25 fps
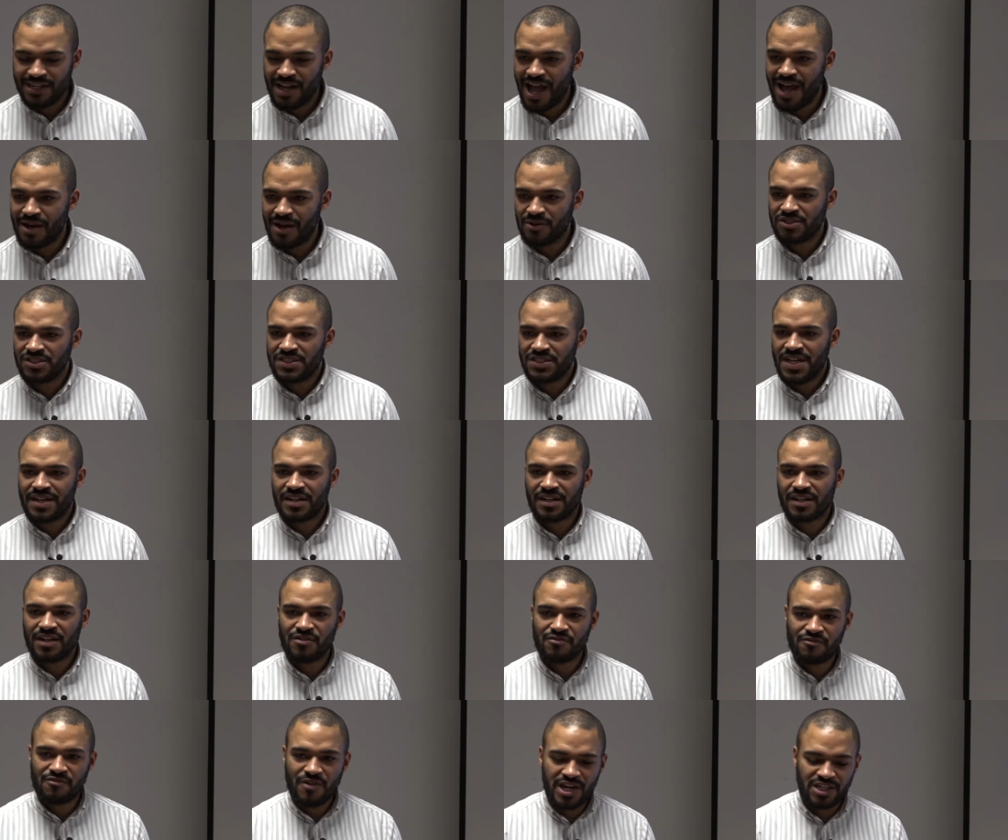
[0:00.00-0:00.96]
and our
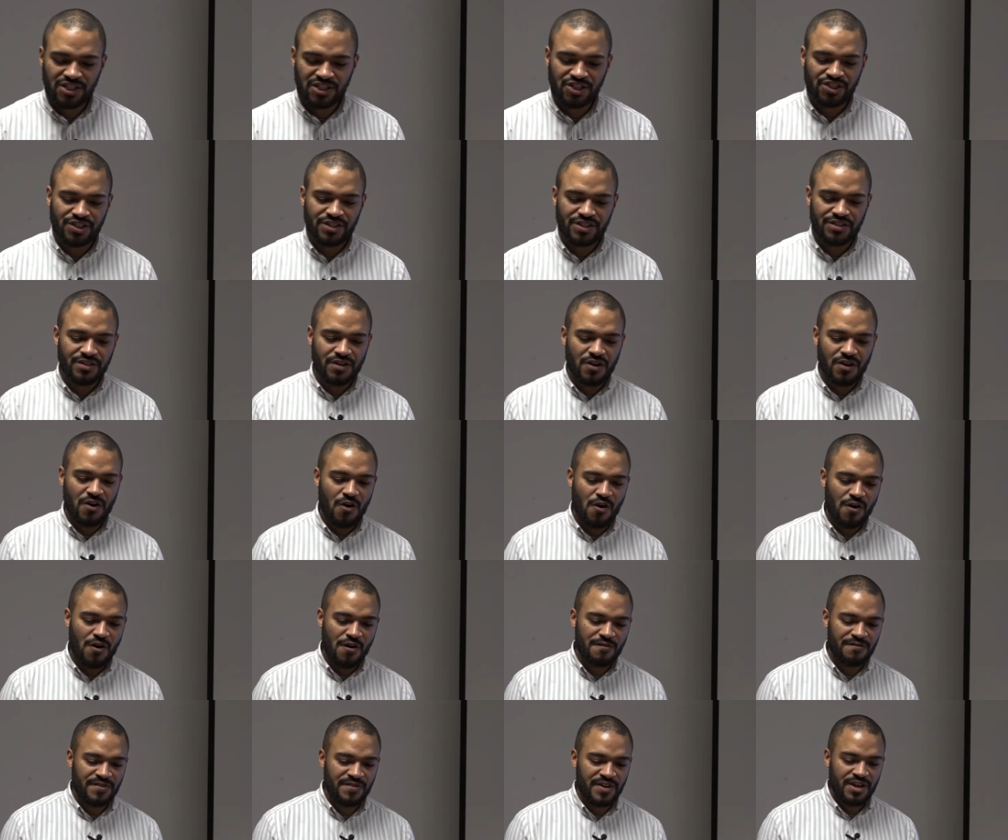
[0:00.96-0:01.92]
declaration
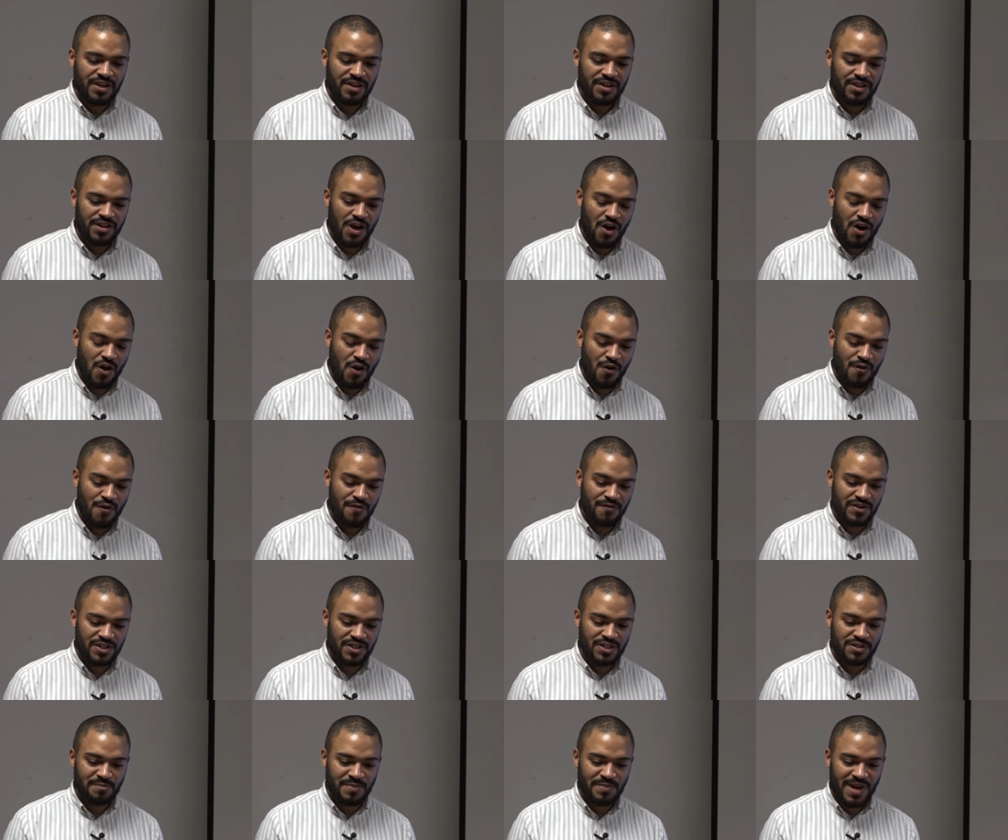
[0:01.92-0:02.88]
of
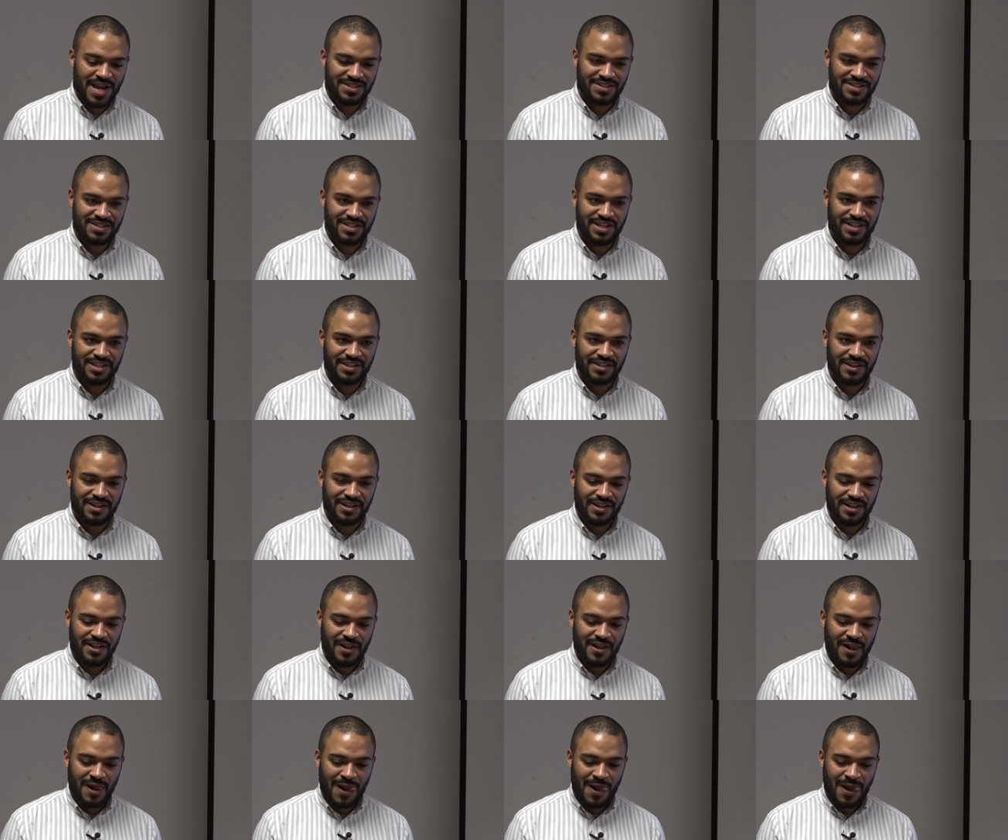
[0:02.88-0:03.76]
Jehovah's blessing